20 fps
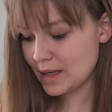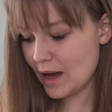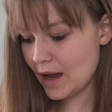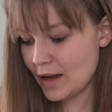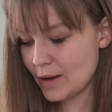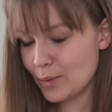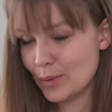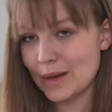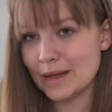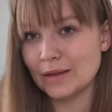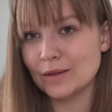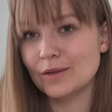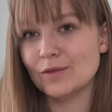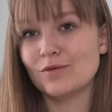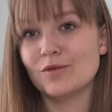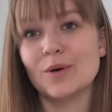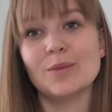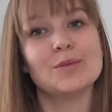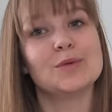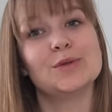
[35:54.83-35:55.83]
I went
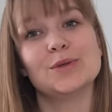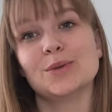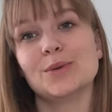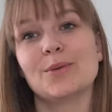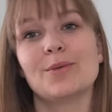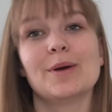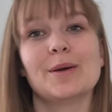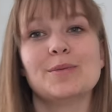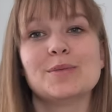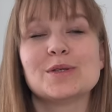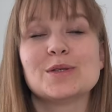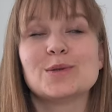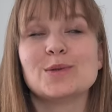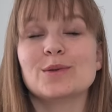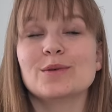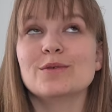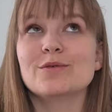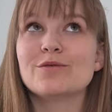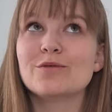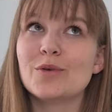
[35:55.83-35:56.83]
from 2 whips
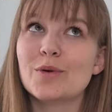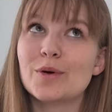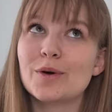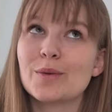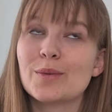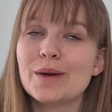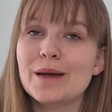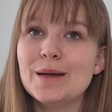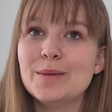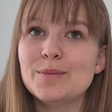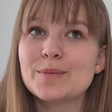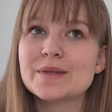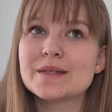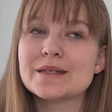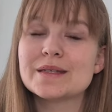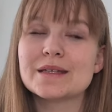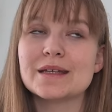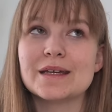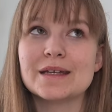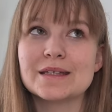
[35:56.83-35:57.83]
to 4
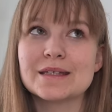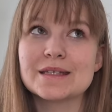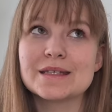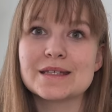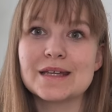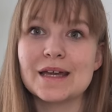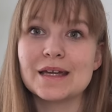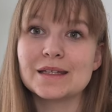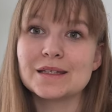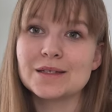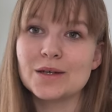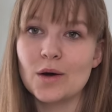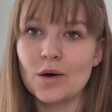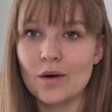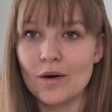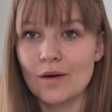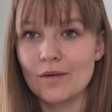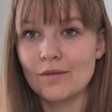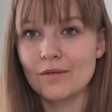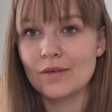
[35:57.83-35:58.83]
whips instead
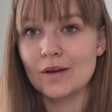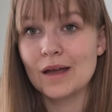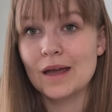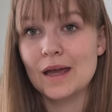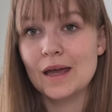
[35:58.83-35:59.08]
of